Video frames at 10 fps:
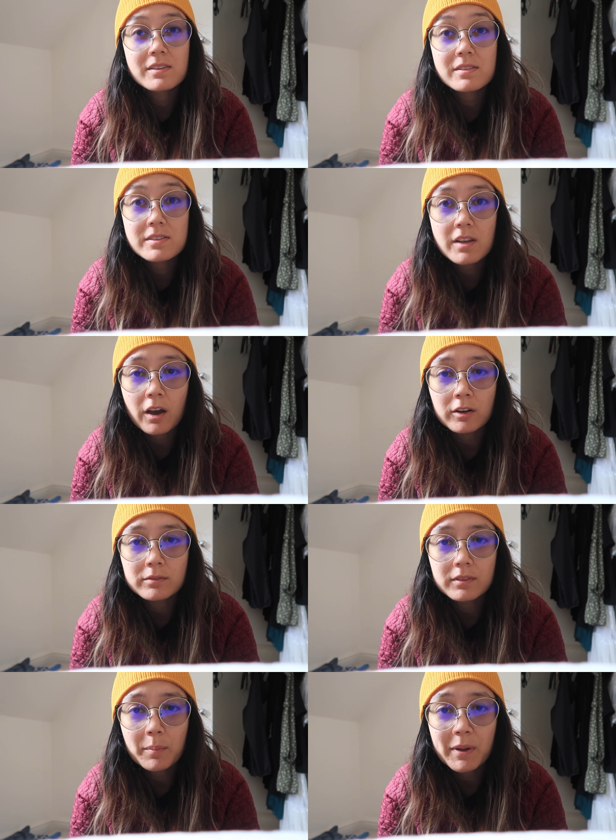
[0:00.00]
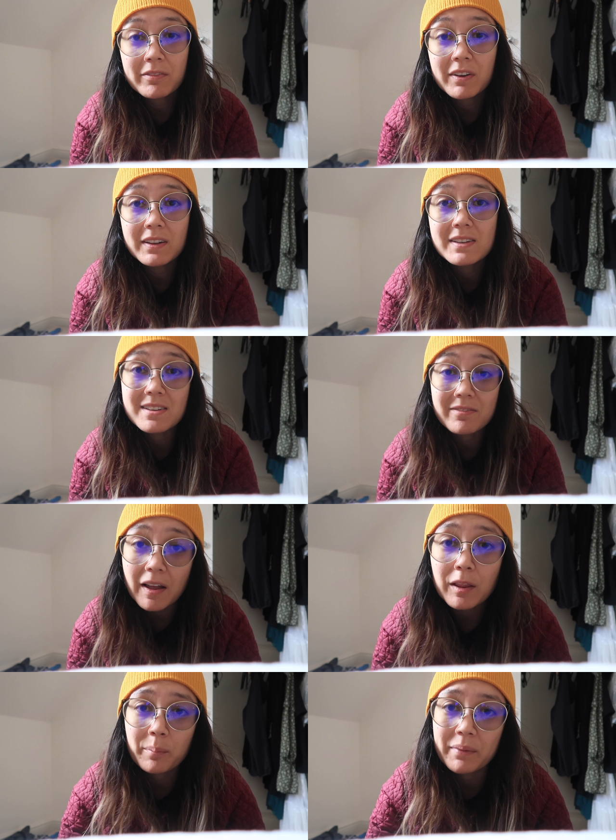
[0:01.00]
So, a bit of a
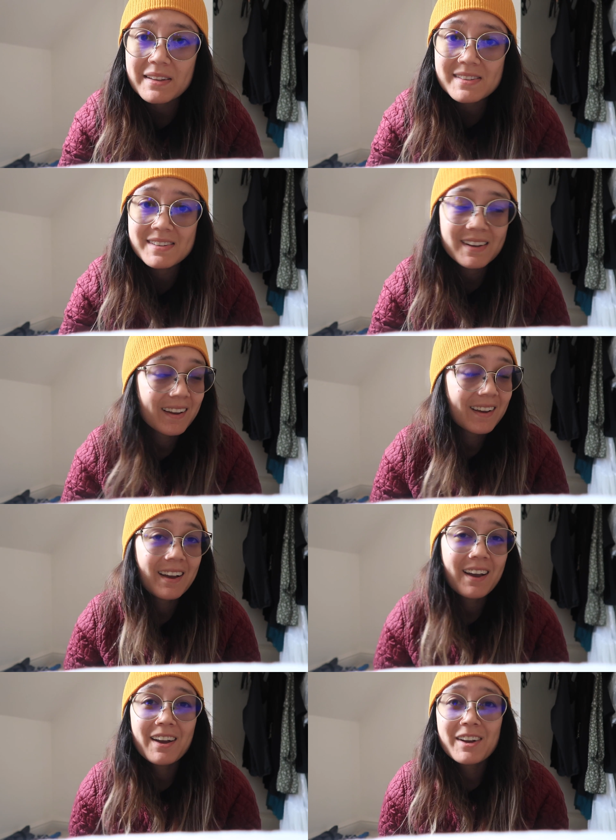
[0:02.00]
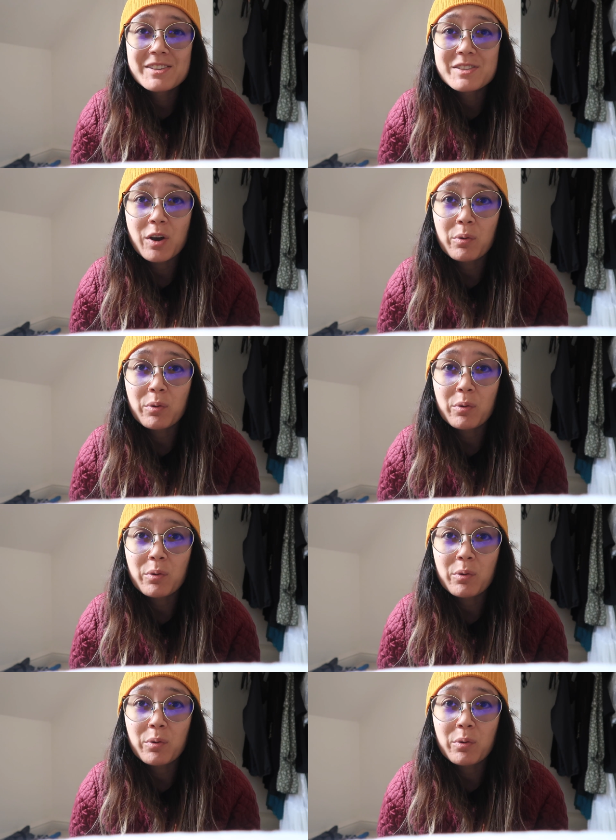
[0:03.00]
development. So